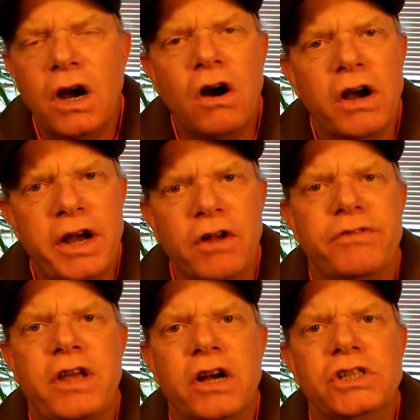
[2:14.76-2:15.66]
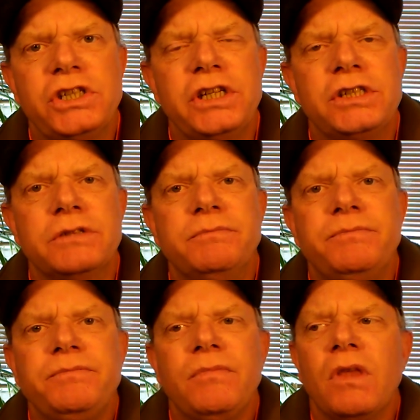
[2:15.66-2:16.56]
our healthcare
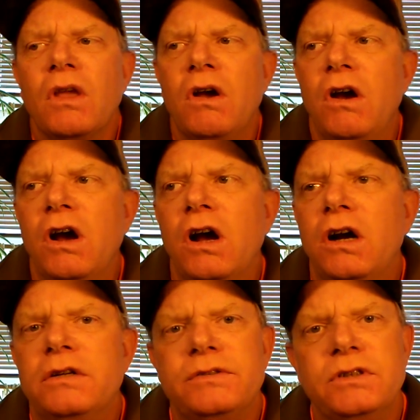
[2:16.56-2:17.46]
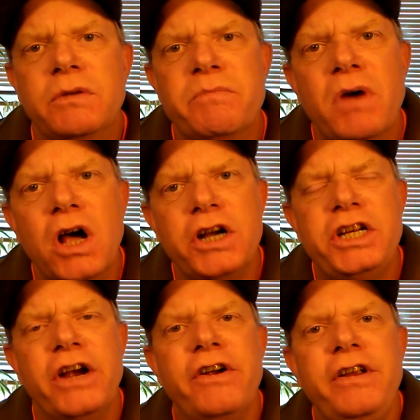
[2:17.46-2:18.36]
system, the
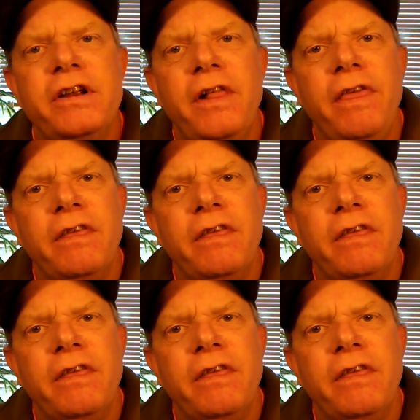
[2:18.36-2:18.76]
monetary,